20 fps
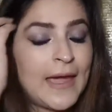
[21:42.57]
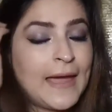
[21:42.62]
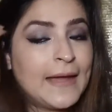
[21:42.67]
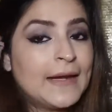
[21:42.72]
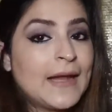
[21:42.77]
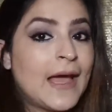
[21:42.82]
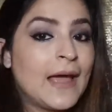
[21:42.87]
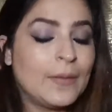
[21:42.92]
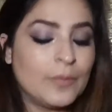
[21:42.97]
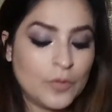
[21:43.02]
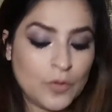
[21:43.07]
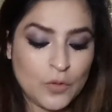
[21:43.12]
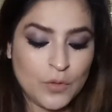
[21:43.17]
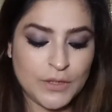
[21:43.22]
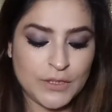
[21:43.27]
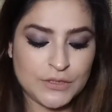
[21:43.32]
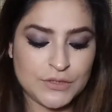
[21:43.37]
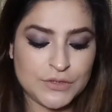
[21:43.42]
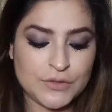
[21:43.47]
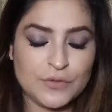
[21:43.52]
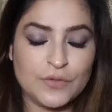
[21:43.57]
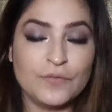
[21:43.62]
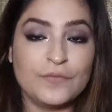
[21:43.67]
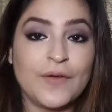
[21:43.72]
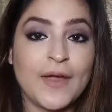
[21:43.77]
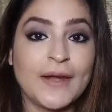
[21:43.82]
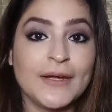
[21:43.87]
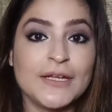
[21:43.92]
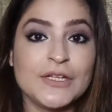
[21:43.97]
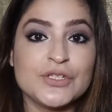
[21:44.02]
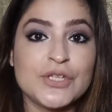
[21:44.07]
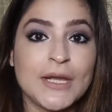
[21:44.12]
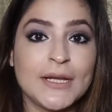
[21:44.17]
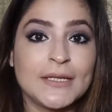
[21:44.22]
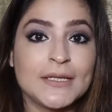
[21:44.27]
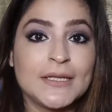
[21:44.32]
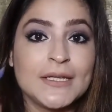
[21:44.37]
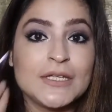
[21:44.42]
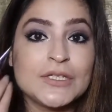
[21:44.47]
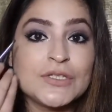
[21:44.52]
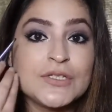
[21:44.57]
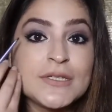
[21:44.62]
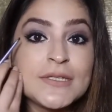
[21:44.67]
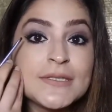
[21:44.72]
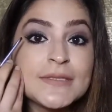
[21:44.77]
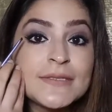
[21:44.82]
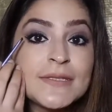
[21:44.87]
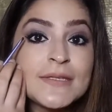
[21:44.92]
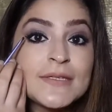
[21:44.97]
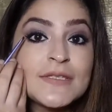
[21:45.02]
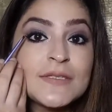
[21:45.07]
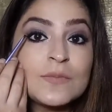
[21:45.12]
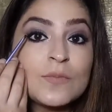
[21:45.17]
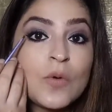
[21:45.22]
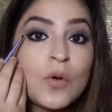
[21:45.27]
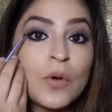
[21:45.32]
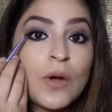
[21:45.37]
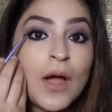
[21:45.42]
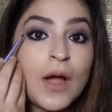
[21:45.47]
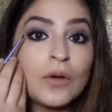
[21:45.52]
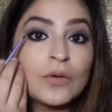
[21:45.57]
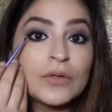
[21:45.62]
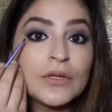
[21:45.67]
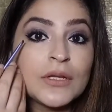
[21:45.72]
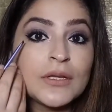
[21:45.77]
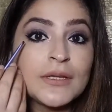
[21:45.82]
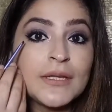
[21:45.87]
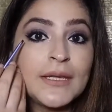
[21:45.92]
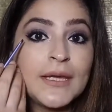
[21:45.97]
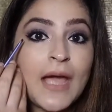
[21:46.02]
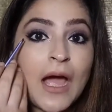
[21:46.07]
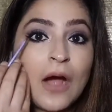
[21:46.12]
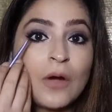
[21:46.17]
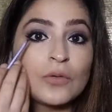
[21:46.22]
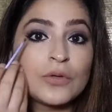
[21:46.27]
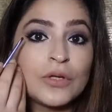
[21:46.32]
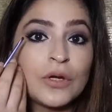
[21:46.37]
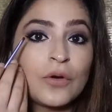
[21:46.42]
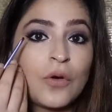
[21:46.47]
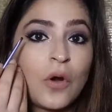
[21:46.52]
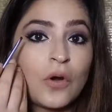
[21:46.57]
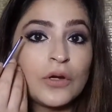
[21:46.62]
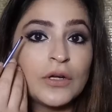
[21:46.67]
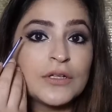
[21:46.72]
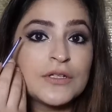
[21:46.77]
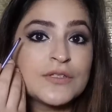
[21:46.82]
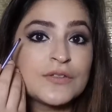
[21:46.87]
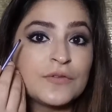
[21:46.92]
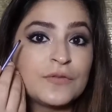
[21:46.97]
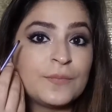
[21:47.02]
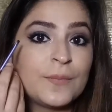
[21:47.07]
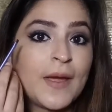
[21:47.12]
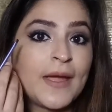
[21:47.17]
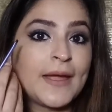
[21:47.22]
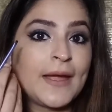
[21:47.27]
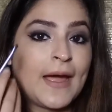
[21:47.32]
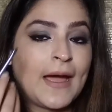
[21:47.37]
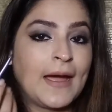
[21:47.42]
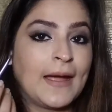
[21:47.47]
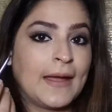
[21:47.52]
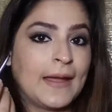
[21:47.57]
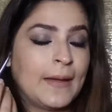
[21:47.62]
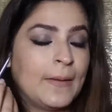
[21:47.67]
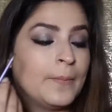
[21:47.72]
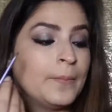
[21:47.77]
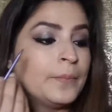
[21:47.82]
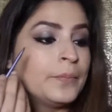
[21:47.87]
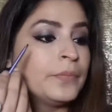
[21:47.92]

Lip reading: and I'm going to very gently just smoke out the outer corners of my eye.